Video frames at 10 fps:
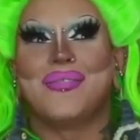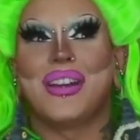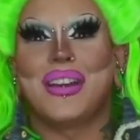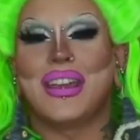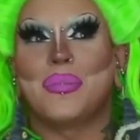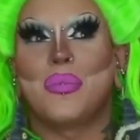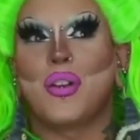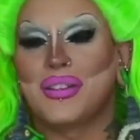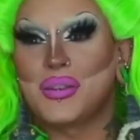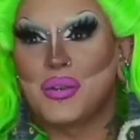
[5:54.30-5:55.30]
In
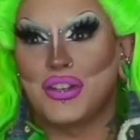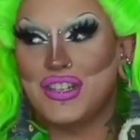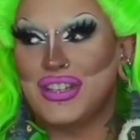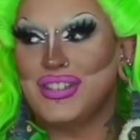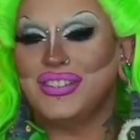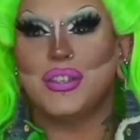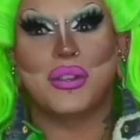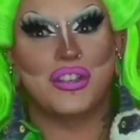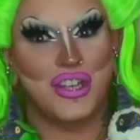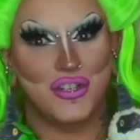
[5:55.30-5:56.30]
Pokemon Sword and Shield,
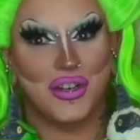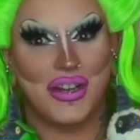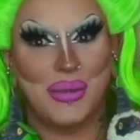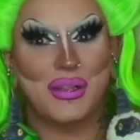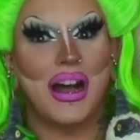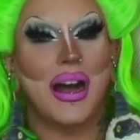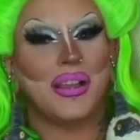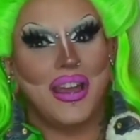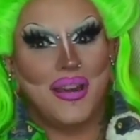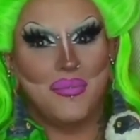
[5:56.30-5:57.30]
you can change your in-game
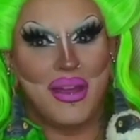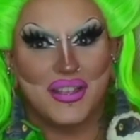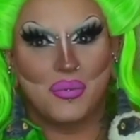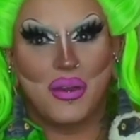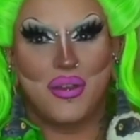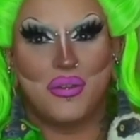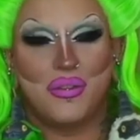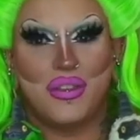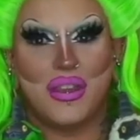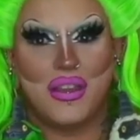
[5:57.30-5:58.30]
clock and mess
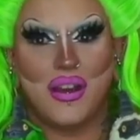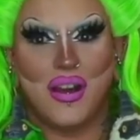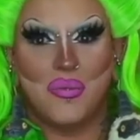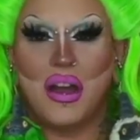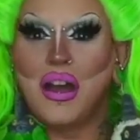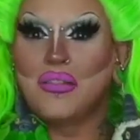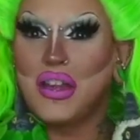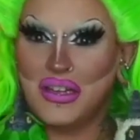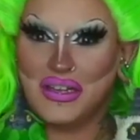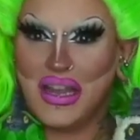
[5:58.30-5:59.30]
with the
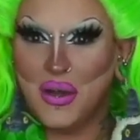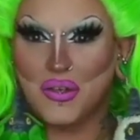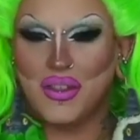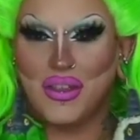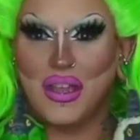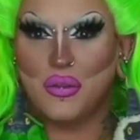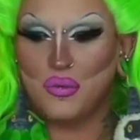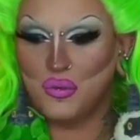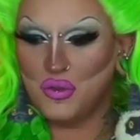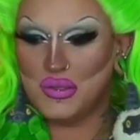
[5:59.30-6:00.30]
online encounter thing
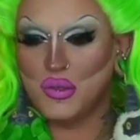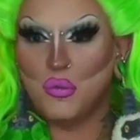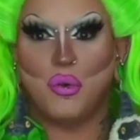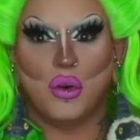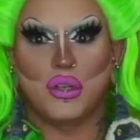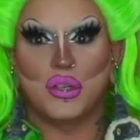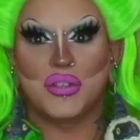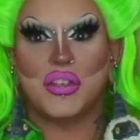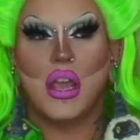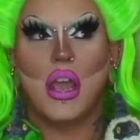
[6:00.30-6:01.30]
through those little
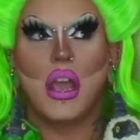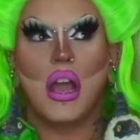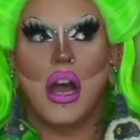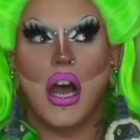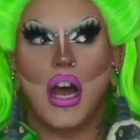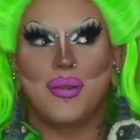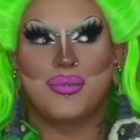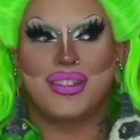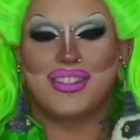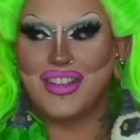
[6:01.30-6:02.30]
portals
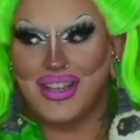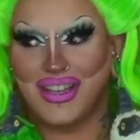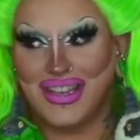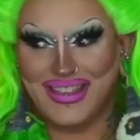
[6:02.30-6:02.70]
to get